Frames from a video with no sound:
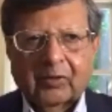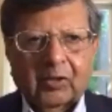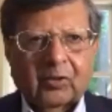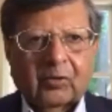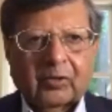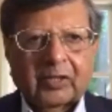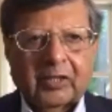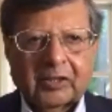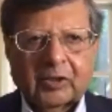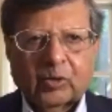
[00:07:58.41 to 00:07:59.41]
or the
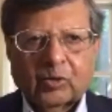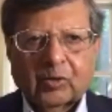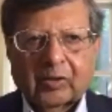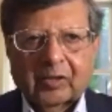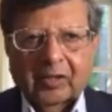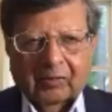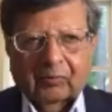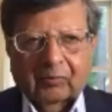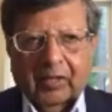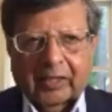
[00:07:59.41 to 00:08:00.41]
institution
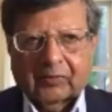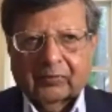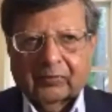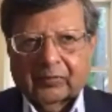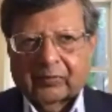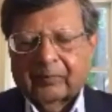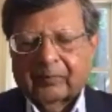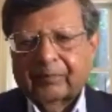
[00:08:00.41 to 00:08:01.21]
will ask for you.